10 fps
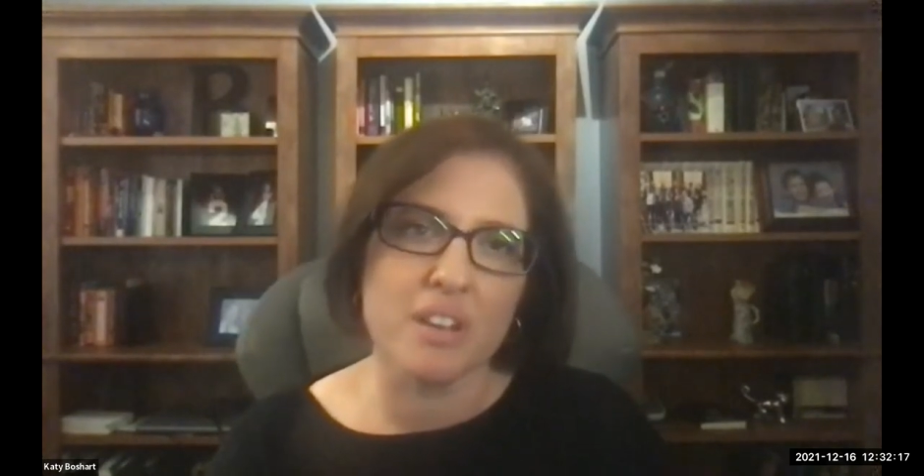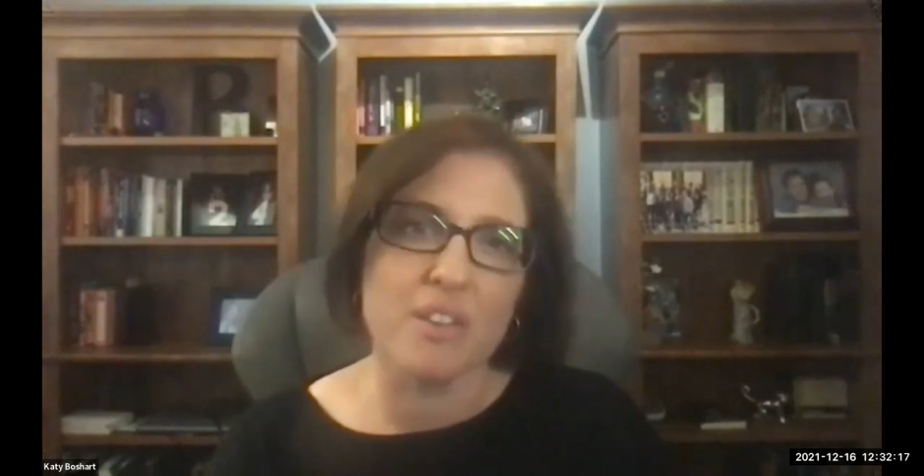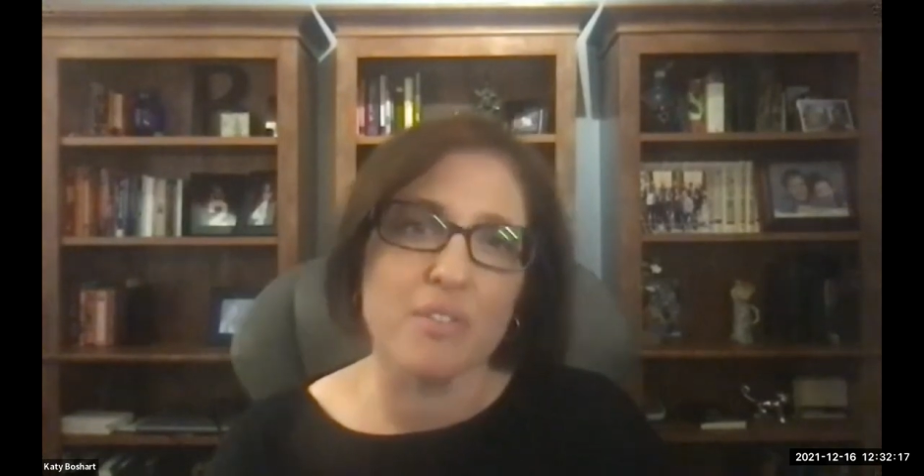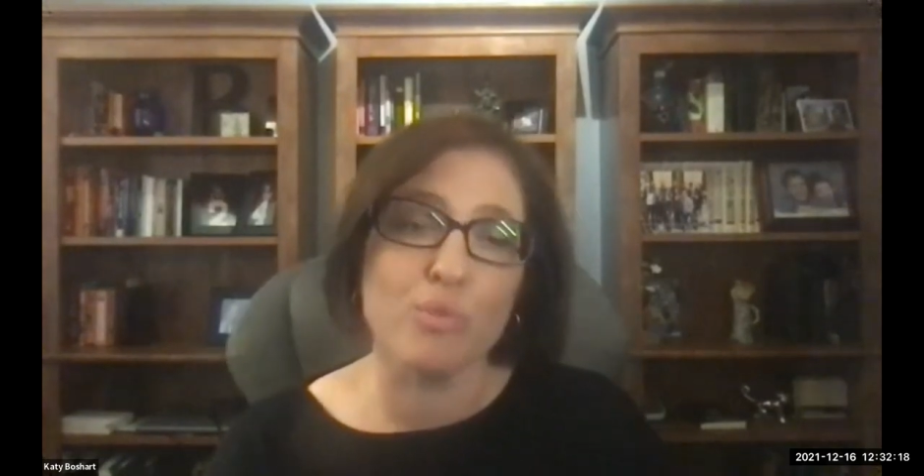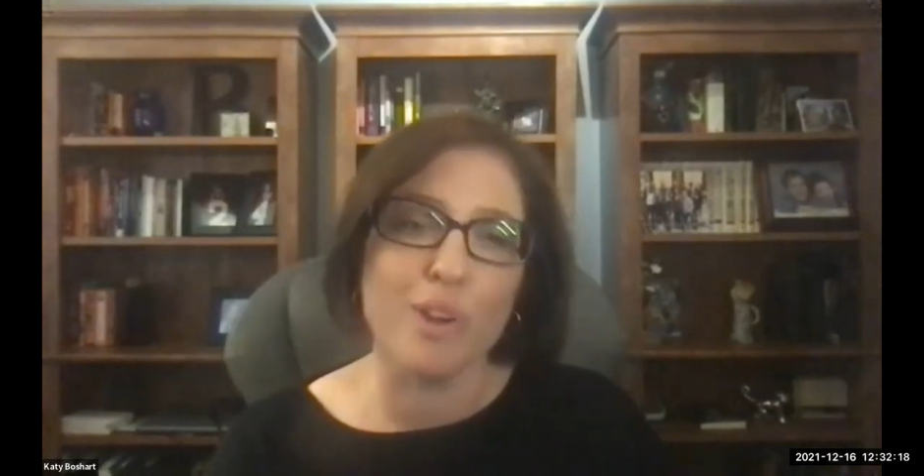kind
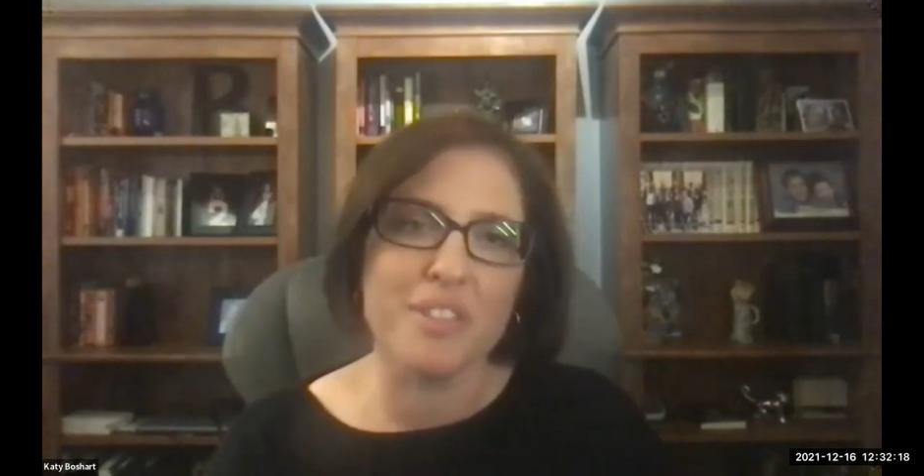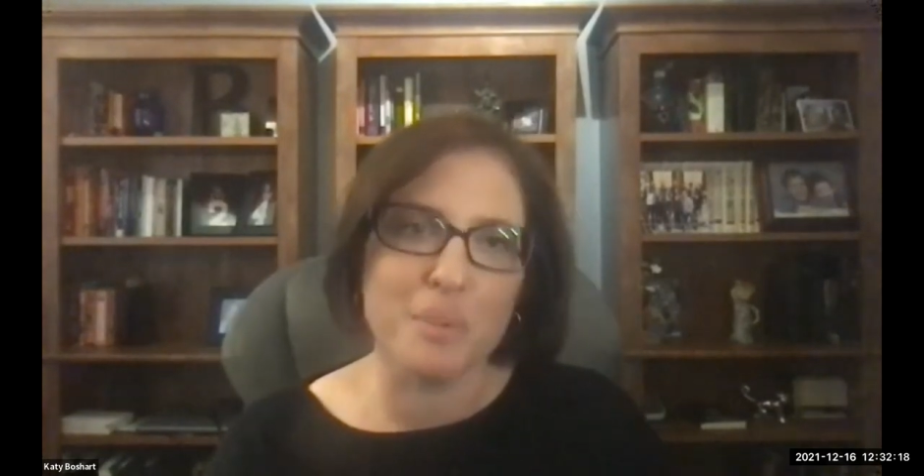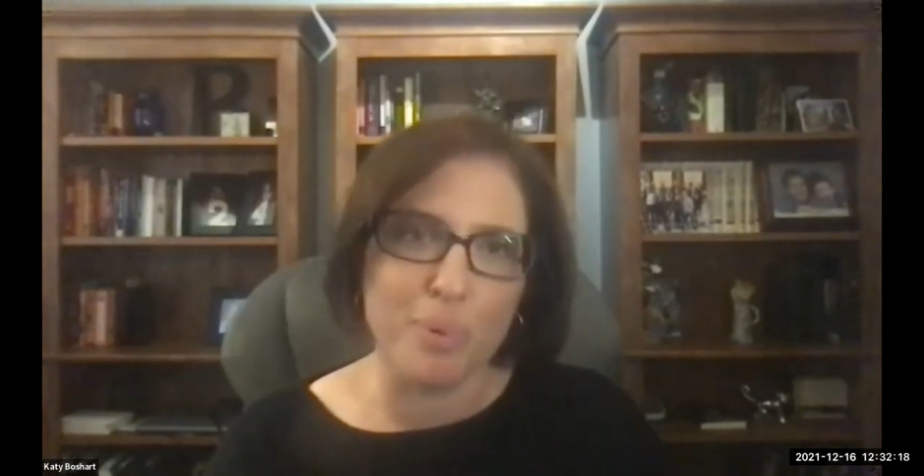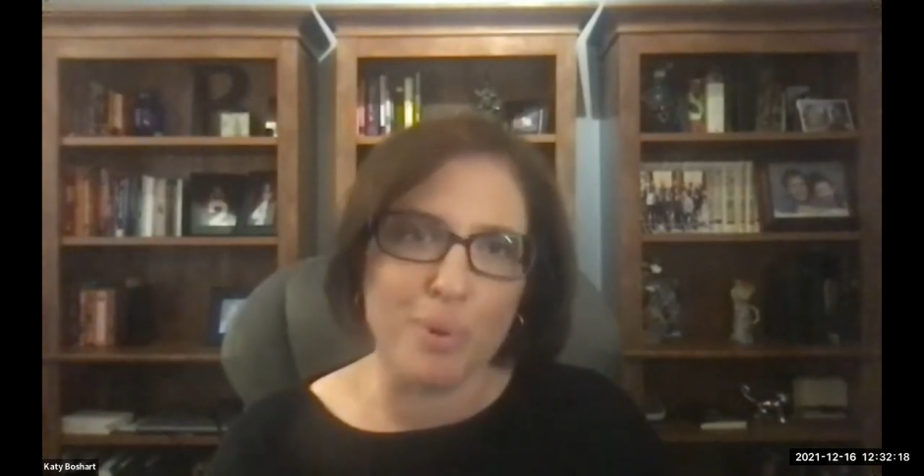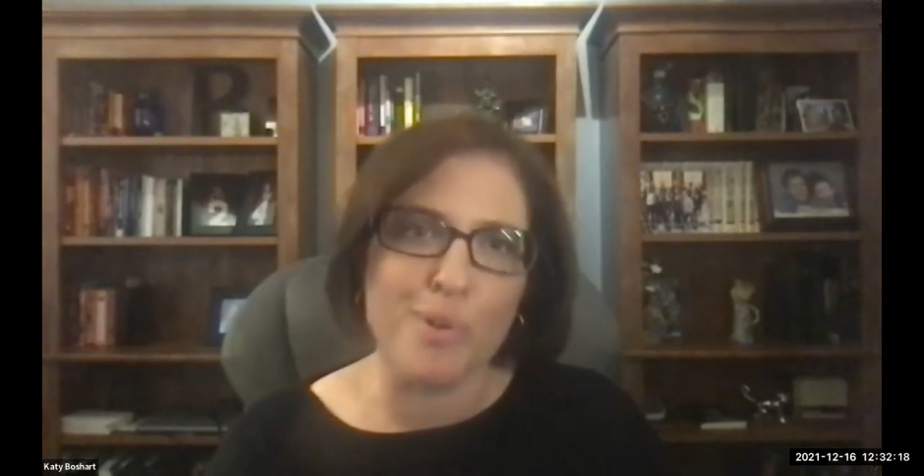of write
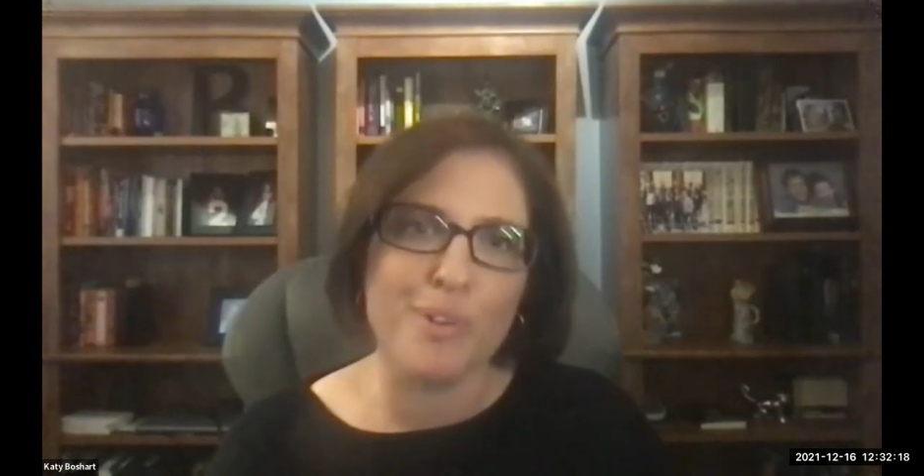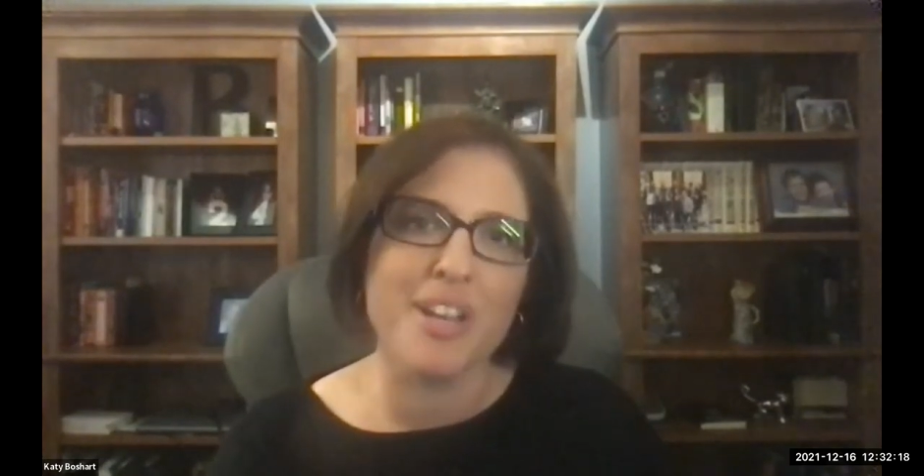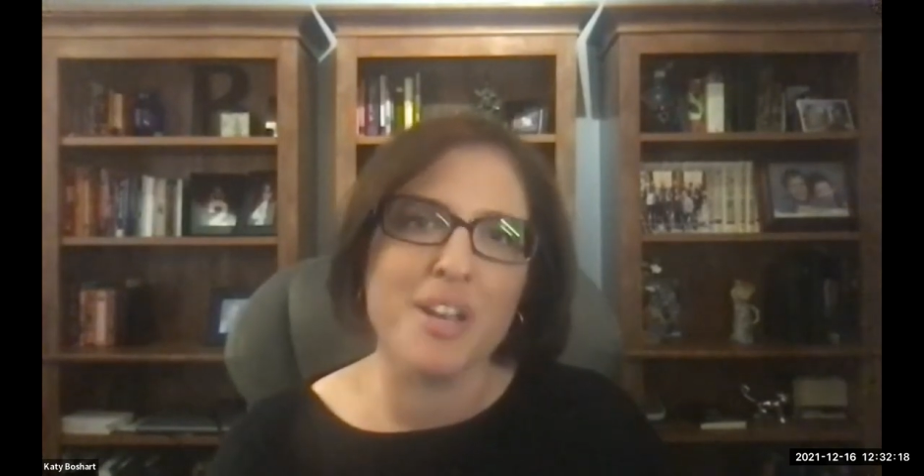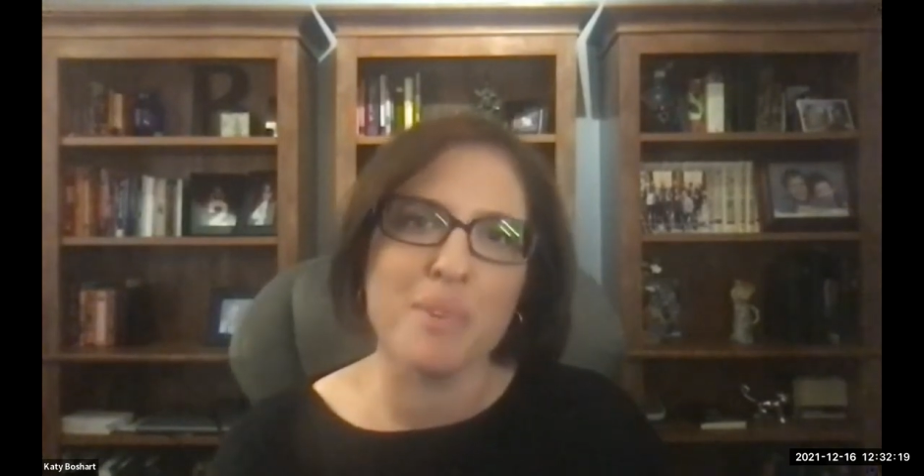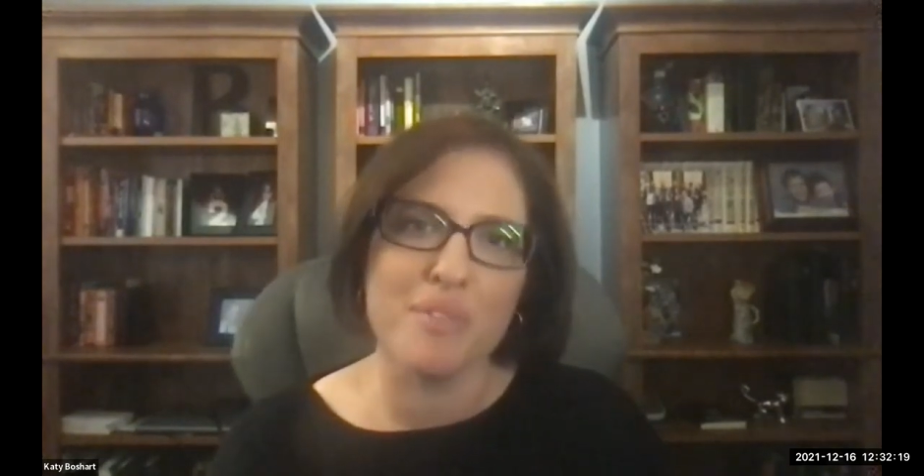the
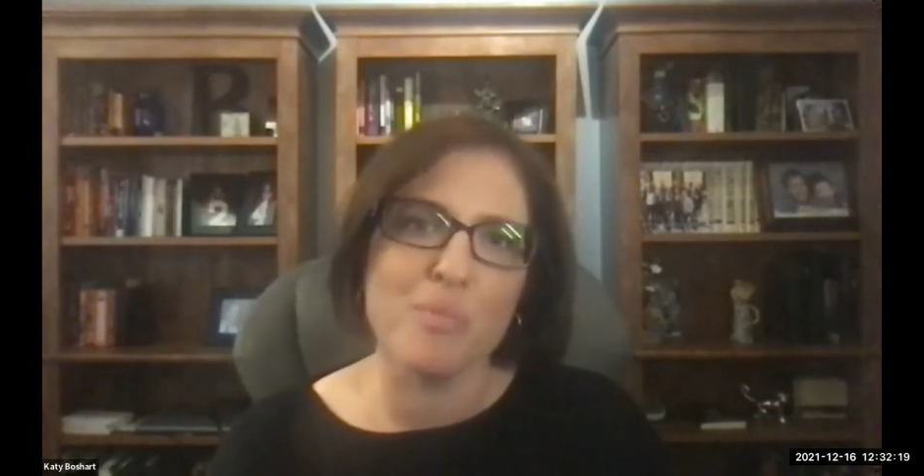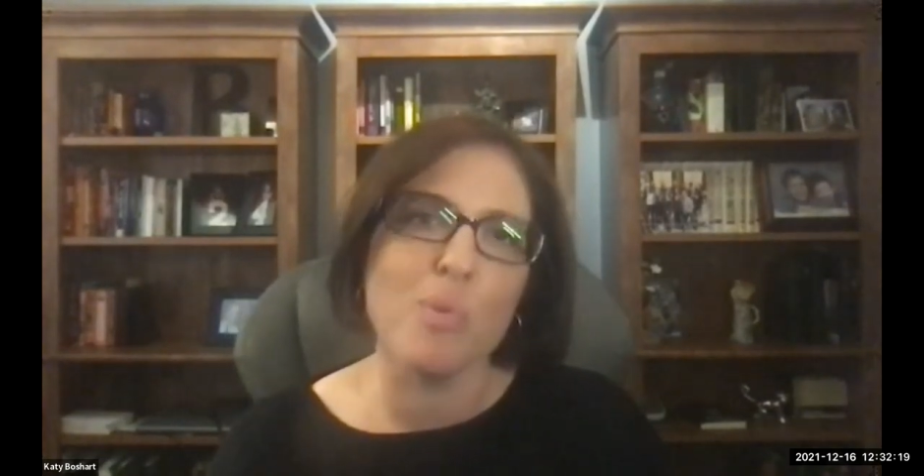program of